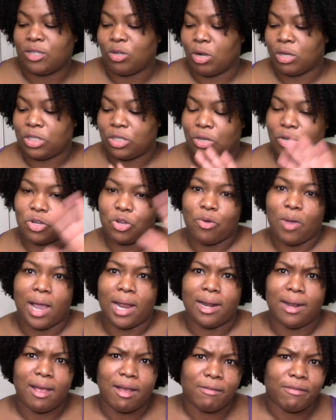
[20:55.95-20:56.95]
also know
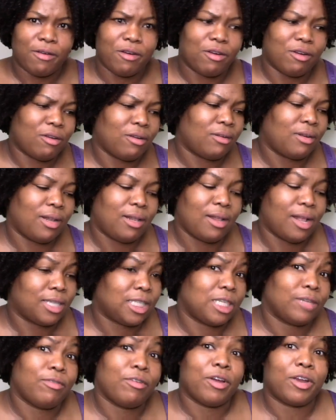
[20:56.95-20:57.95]
I love her,
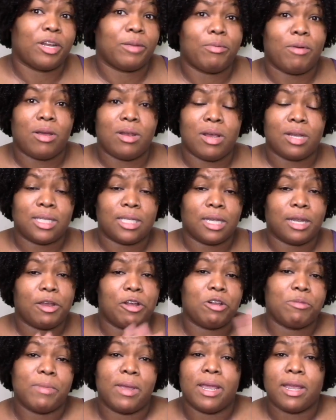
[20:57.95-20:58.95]
lots of her other products, the
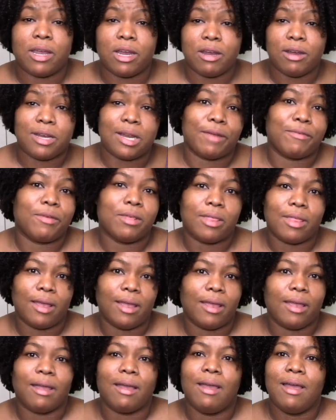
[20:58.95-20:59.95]
curl maker and
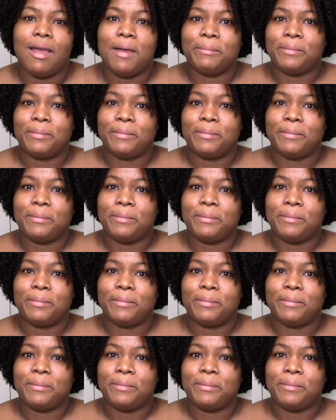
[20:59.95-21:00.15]
everything.